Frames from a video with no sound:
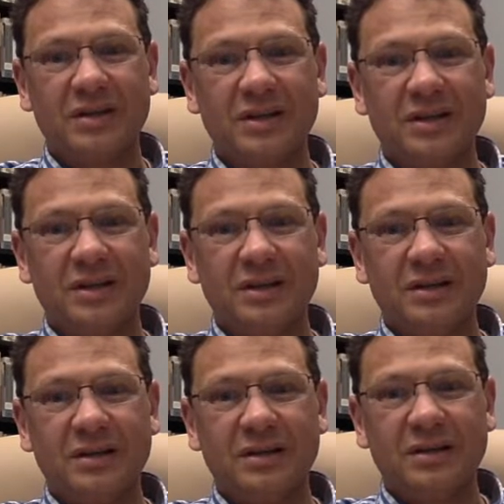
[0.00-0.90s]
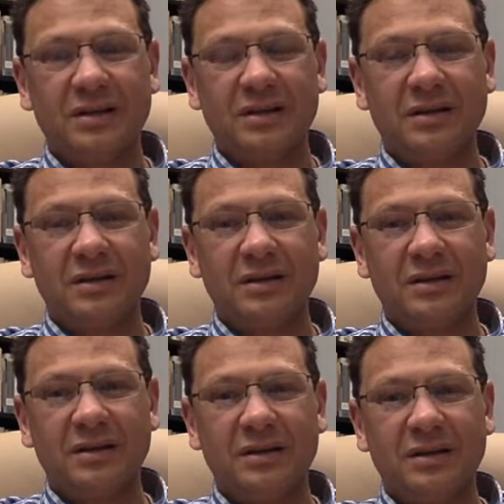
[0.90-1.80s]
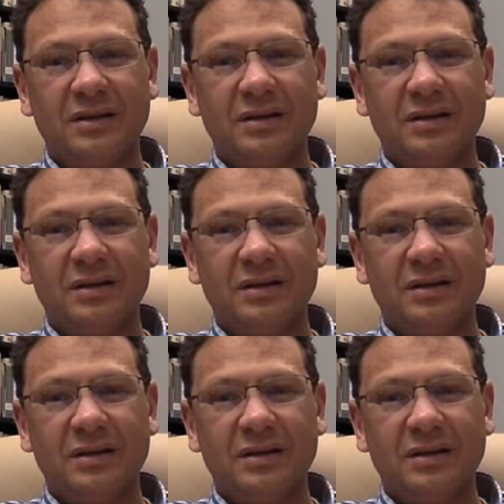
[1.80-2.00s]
No one is speaking in this clip.